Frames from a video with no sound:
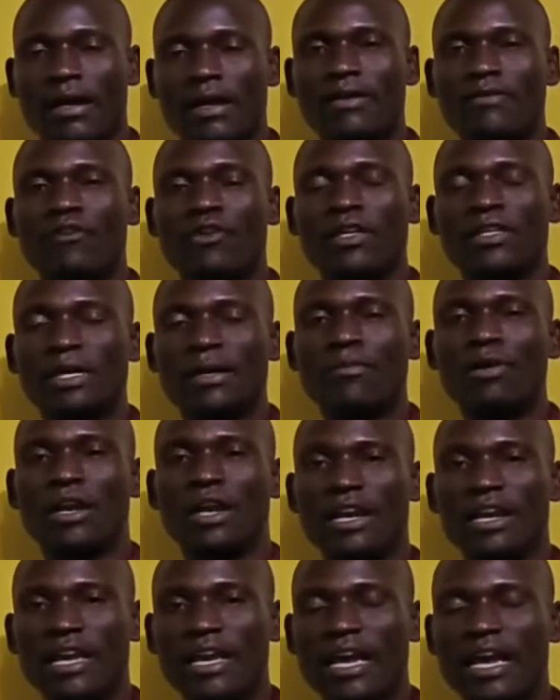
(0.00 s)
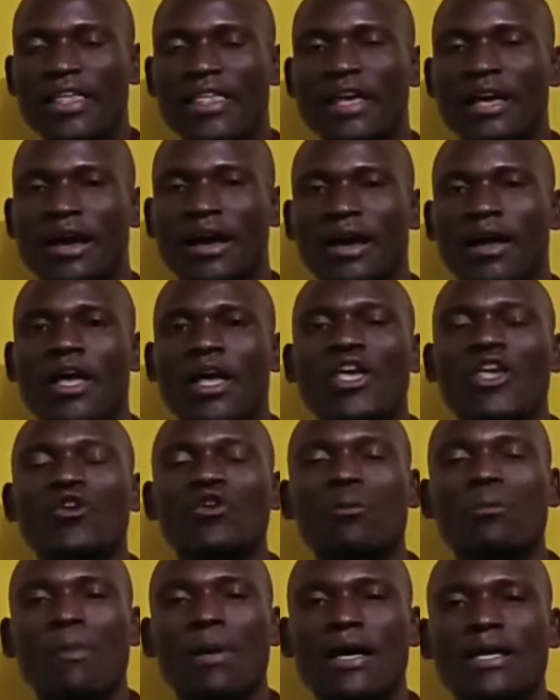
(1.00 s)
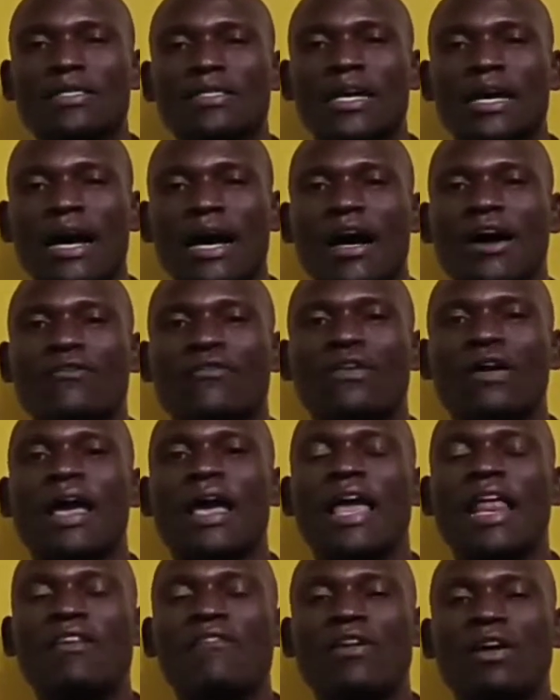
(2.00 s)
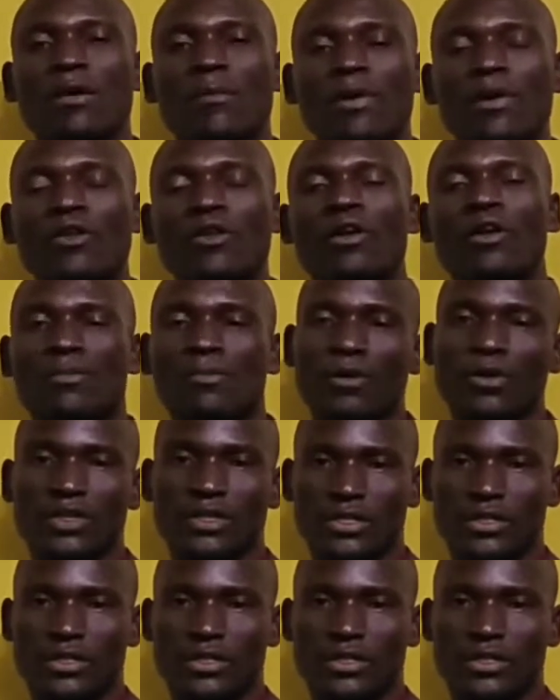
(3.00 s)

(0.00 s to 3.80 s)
For example, in Kenya, you must have an environmental report.